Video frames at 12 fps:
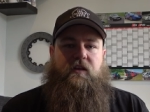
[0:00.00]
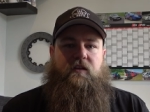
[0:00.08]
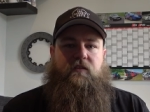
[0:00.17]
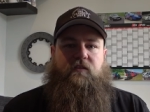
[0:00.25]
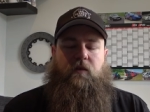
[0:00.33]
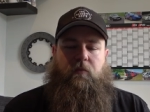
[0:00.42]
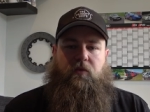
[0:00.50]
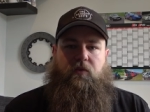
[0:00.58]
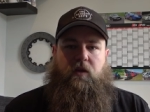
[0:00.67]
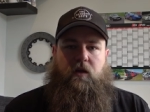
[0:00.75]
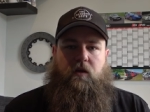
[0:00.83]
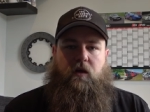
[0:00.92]
is
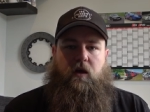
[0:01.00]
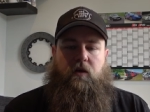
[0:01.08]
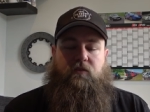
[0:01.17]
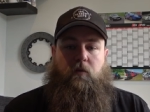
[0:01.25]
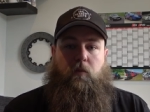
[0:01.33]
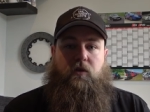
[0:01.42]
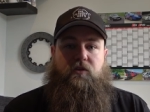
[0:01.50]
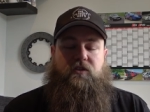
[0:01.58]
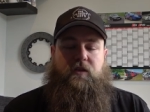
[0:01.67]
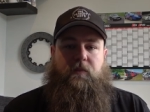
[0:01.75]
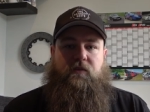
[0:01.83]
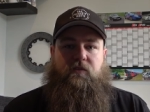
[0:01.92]
something uh, someone
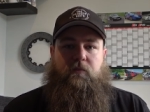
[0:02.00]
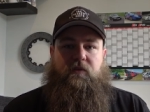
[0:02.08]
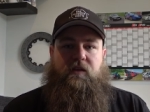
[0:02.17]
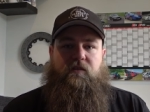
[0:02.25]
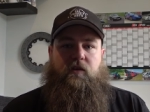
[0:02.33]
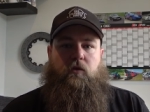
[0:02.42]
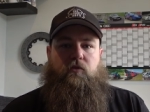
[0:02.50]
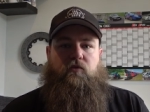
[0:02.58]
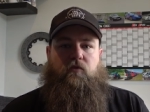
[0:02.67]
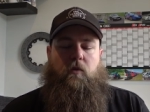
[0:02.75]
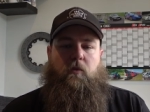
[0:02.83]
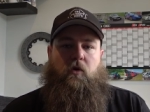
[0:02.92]
sent me some details
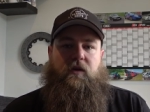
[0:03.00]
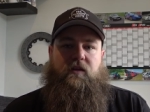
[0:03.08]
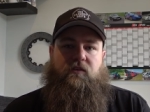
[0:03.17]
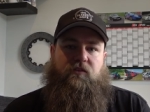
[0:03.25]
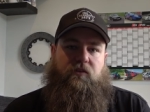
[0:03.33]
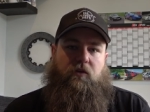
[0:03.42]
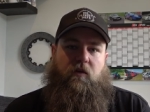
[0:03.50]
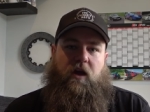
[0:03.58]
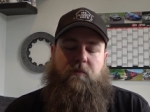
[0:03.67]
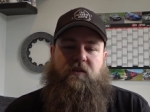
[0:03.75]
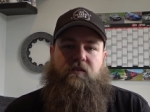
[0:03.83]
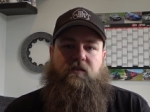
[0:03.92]
from on
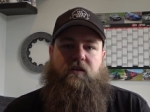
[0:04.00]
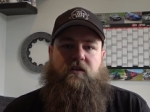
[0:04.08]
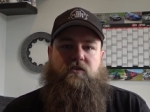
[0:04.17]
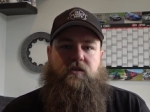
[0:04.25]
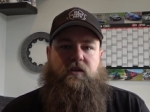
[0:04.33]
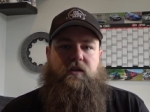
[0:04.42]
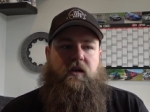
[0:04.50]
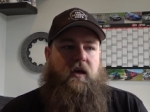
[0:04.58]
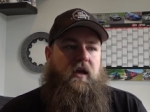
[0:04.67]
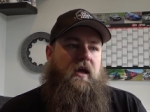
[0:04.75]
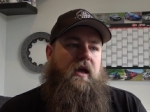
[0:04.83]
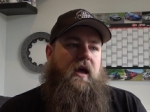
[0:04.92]
Instagram, and this is actually
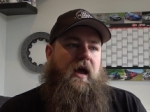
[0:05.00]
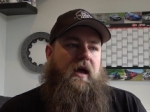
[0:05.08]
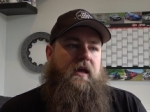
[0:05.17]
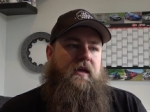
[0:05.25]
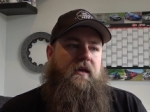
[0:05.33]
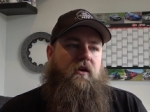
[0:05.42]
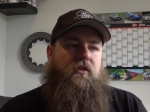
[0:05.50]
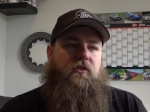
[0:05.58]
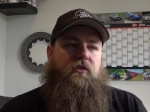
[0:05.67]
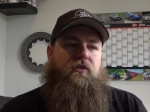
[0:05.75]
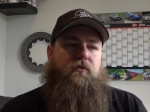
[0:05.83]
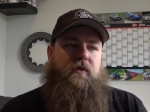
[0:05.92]
a
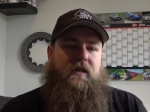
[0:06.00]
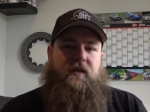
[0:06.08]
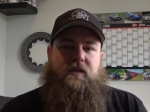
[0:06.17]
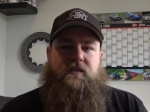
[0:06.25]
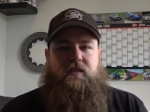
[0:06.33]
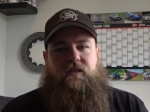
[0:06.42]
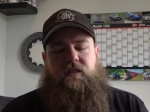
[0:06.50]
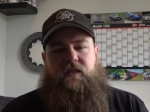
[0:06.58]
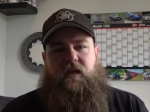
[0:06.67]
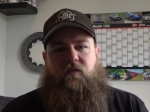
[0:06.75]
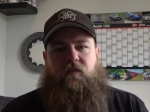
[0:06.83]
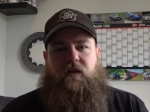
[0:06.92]
3 litre
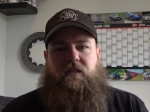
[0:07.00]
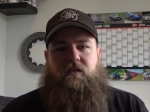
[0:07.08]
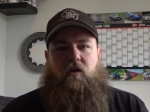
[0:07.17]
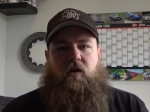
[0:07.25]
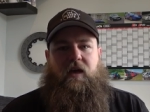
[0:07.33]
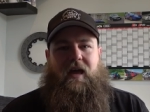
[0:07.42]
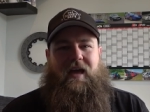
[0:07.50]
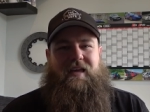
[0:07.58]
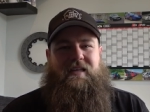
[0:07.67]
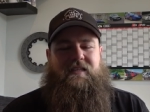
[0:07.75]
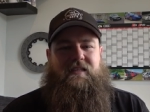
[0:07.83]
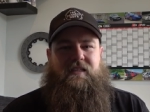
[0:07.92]
TFSI
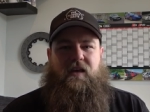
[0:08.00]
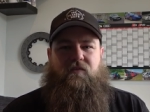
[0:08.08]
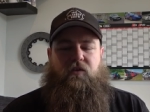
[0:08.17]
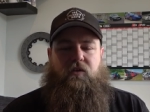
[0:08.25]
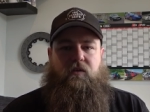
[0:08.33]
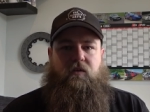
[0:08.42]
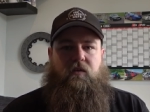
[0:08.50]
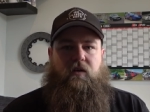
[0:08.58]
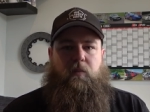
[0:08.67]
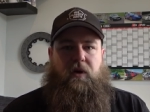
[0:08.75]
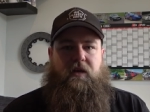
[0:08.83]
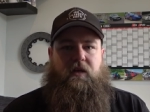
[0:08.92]
A7
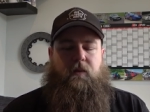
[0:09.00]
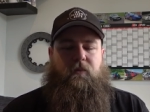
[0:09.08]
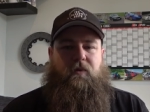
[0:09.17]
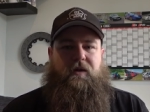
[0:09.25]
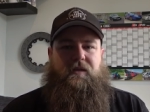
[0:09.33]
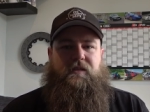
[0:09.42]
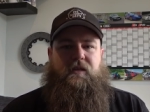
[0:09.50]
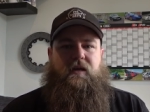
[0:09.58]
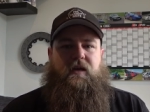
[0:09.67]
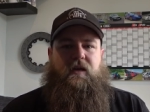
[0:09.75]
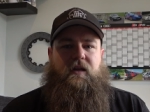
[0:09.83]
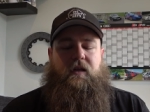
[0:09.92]
brake upgrade.
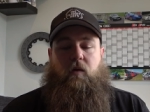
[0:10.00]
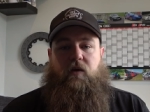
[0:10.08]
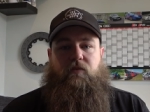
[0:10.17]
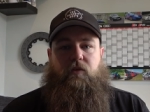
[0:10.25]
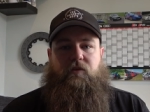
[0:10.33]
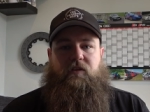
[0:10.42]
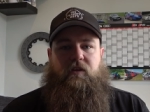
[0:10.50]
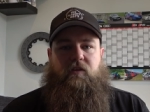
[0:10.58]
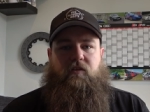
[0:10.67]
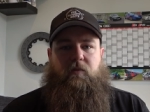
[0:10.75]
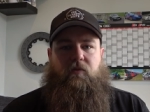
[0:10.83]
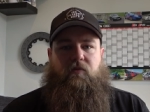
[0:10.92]
Now, I've not seen
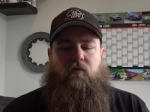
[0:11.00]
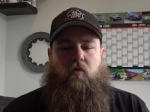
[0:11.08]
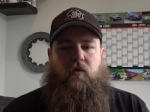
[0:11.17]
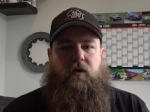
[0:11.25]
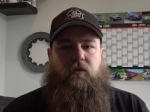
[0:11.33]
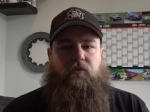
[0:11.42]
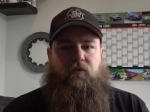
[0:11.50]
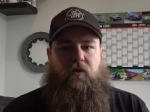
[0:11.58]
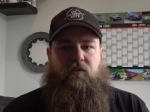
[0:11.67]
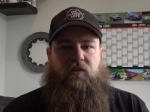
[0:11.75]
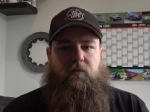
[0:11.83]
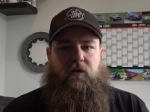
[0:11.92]
this before. It looks
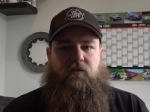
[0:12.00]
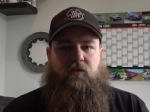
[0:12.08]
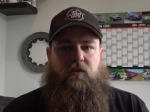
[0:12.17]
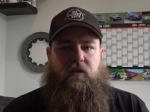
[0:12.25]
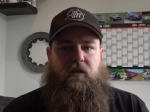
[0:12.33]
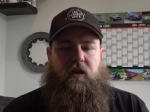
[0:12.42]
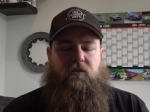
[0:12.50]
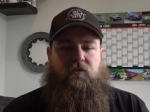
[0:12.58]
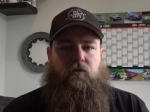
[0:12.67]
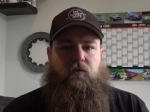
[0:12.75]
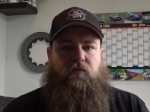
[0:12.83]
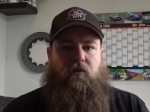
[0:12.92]
very similar to the
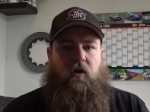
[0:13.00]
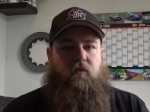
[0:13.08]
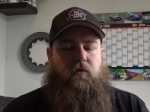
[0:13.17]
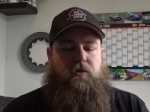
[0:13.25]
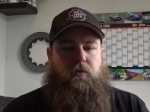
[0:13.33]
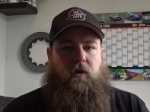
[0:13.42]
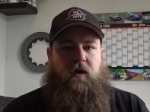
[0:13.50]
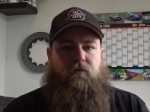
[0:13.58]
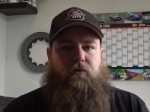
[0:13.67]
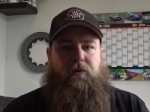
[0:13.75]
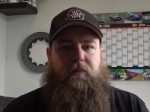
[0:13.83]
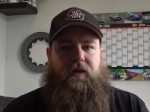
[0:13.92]
SQ5, which we'll
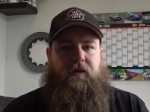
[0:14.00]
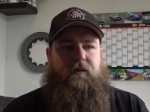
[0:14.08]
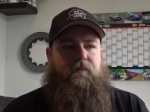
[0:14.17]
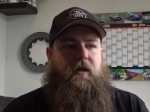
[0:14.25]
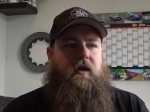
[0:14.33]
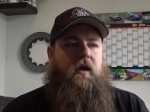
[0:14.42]
cover in a minute,